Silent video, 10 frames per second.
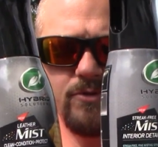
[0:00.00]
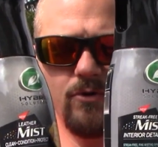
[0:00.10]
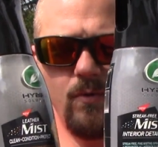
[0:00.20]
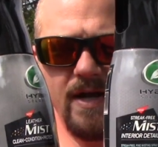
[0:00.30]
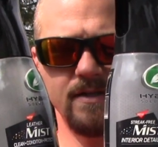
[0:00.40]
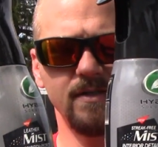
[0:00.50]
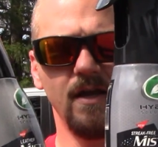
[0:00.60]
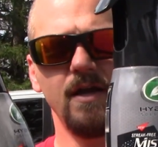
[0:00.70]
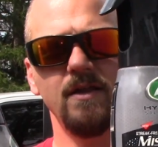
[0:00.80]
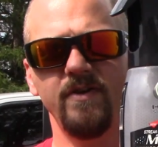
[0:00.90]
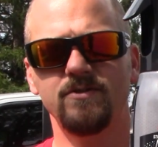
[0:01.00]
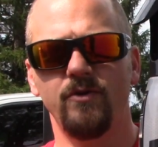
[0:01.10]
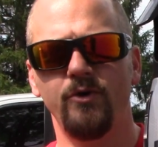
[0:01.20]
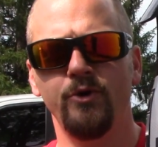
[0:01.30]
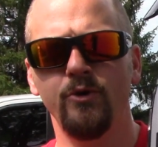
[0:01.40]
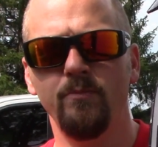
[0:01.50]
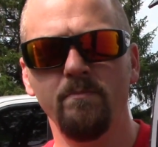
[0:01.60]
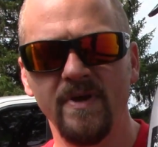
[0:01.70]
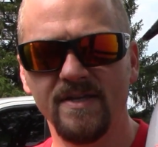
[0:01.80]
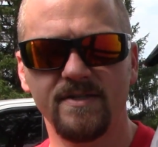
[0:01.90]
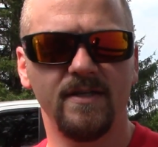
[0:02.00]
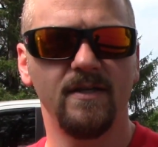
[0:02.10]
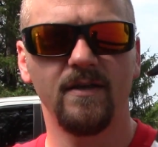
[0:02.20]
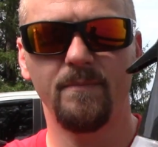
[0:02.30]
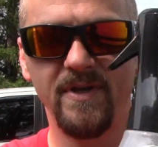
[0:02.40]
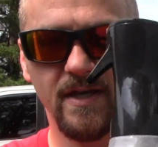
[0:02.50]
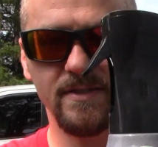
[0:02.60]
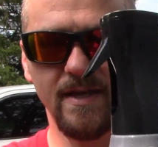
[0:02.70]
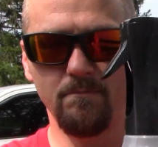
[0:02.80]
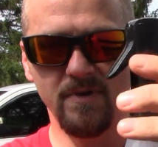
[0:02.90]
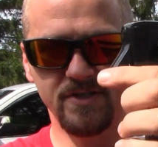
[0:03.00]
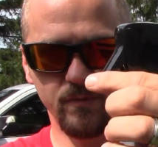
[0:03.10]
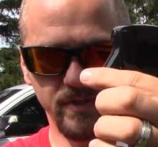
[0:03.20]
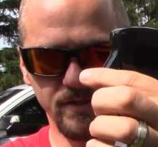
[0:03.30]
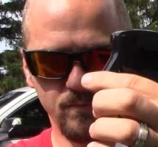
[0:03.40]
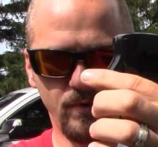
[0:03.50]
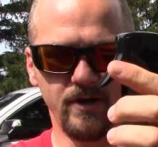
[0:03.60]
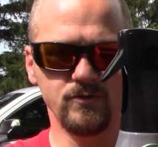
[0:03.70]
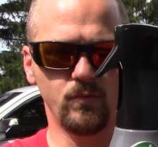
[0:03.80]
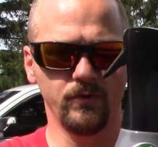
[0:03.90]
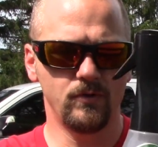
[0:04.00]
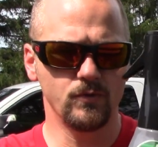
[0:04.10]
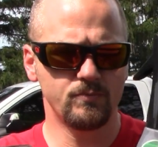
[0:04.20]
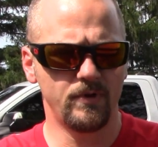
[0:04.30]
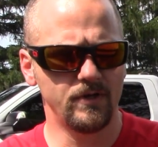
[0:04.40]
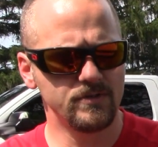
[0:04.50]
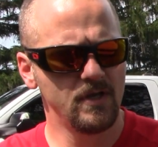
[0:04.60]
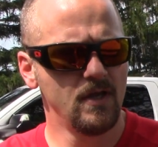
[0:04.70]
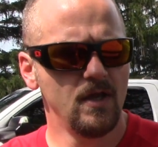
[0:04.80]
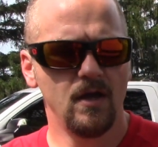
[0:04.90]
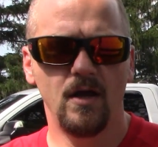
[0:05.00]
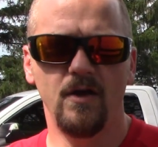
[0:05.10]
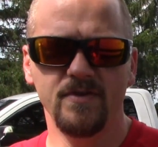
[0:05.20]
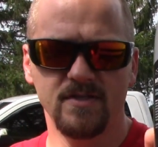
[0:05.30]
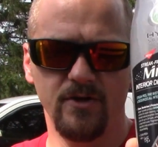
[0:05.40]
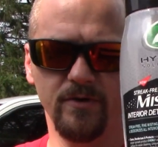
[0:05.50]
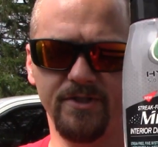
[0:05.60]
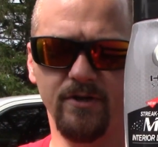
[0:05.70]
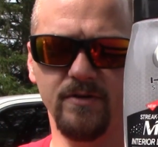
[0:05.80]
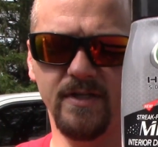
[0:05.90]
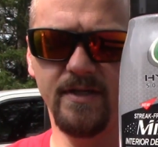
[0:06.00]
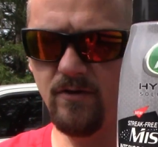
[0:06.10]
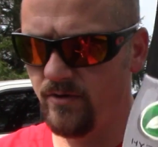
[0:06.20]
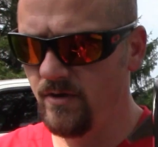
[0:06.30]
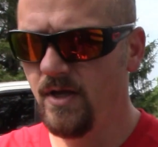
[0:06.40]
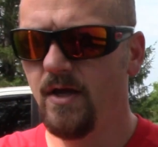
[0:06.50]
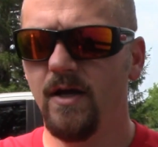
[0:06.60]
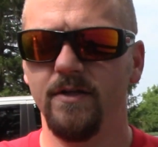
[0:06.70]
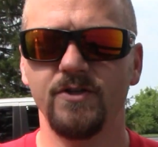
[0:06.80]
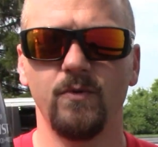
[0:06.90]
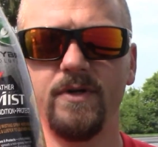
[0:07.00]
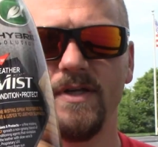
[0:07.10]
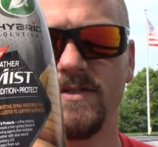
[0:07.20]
from Turtle Wax. These are their new mist because they mist with these sprayers, really cool sprayers. Uh, this is their interior detailer, and this one